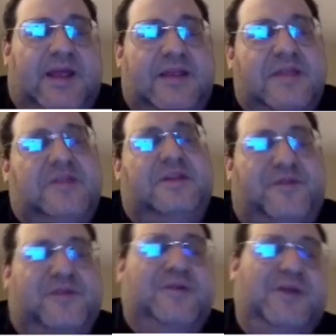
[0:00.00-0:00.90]
There's a
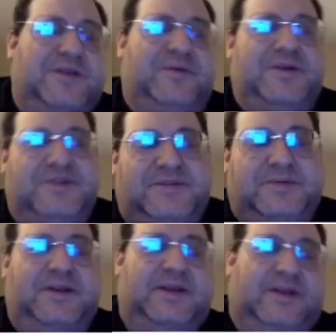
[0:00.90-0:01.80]
default collector
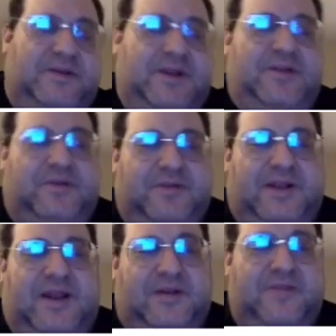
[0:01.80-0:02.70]
registry that I really don't
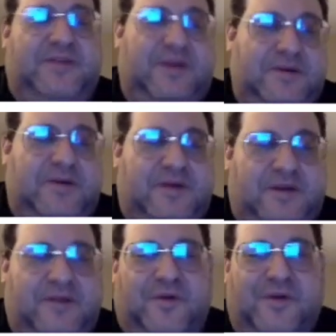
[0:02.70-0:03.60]
like using
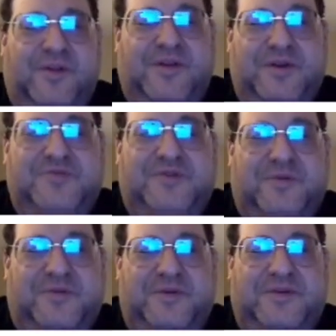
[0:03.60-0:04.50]
for all the
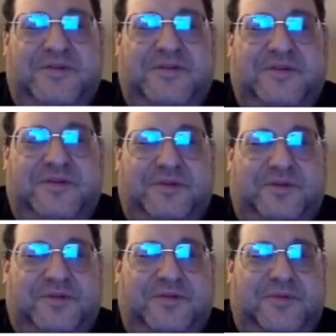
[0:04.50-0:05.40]
usual reasons you
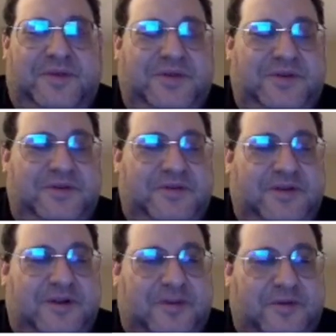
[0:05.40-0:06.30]
don't want to use
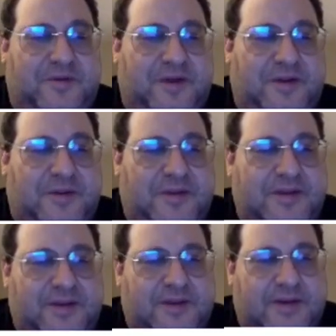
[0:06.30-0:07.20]
a global variable.